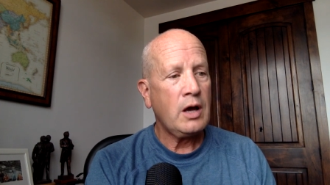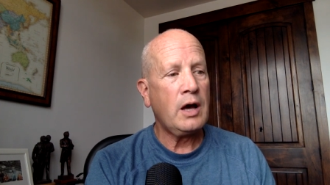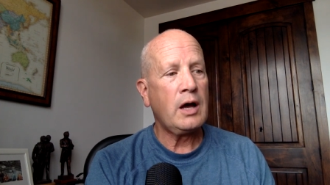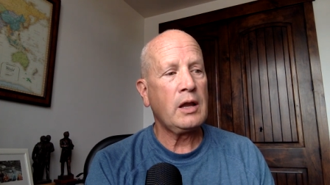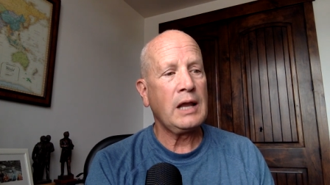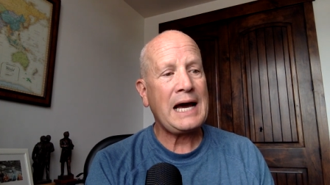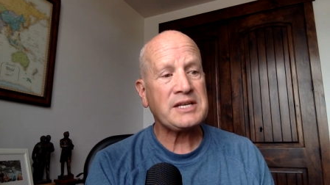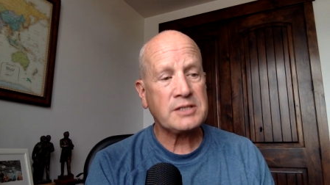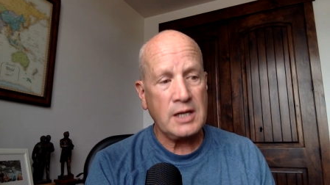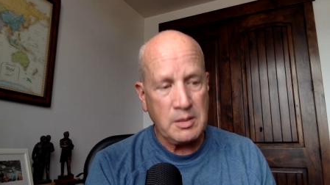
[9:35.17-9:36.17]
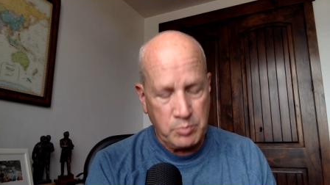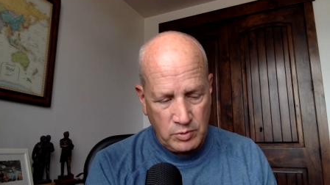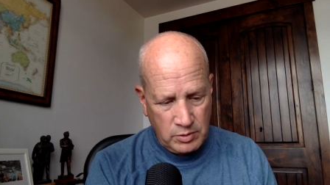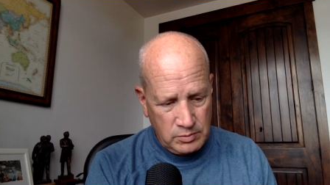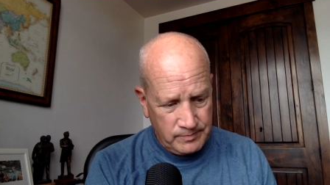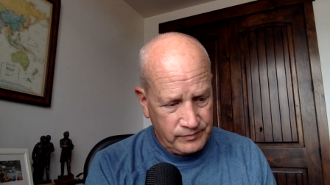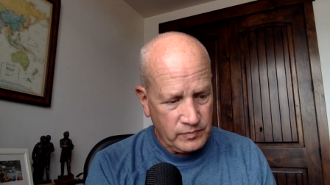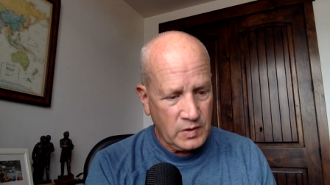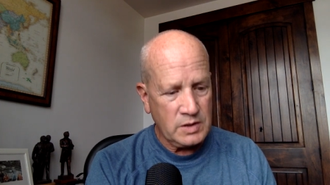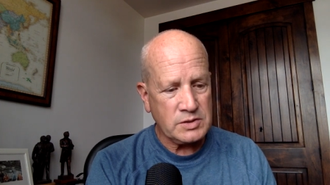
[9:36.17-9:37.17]
uh, last April.
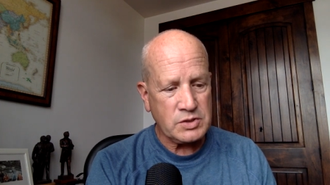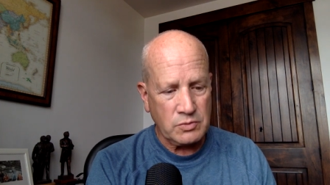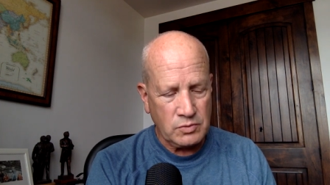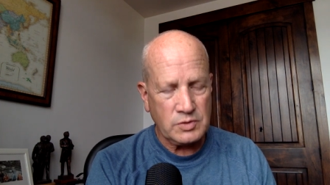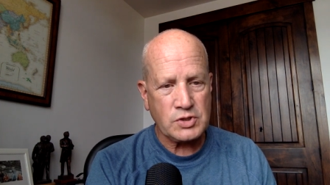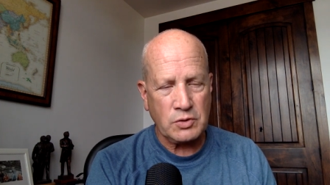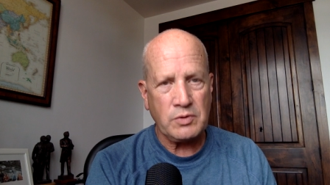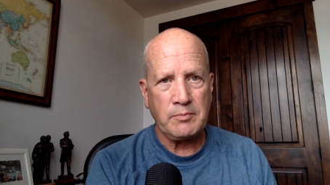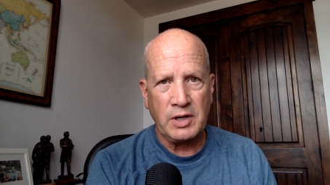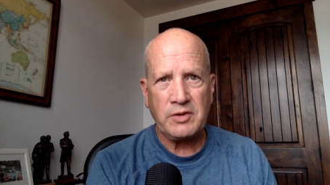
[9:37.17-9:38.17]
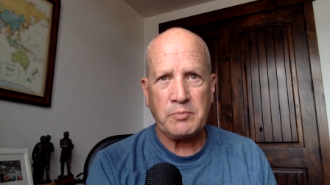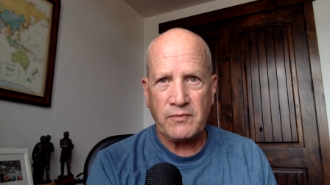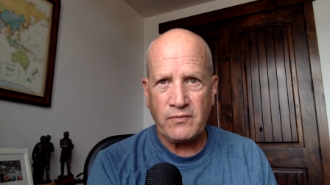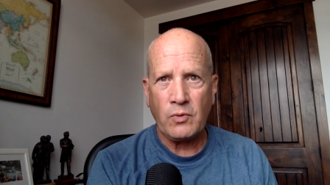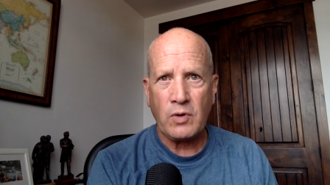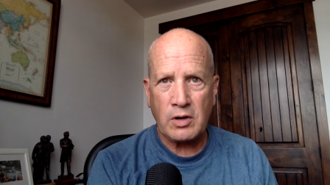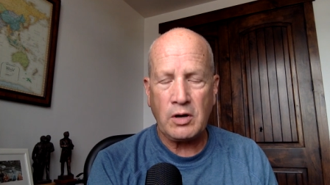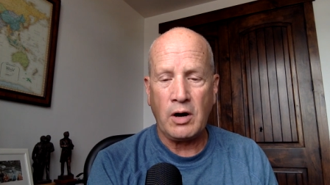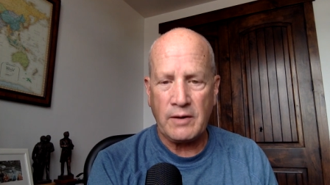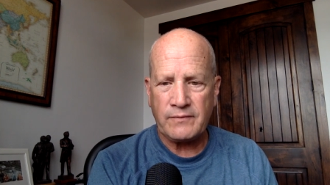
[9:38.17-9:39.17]
So so the month before
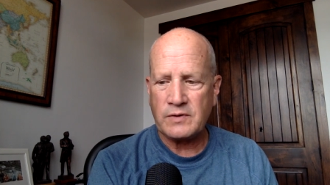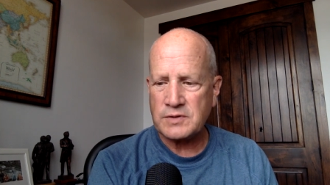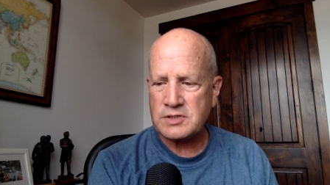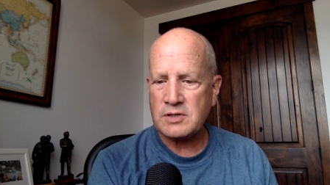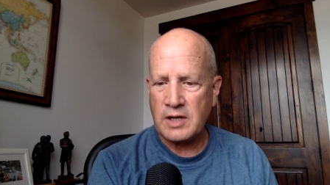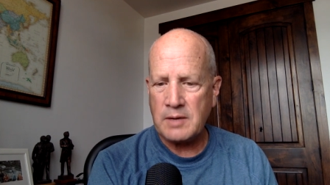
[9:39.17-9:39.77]
conference,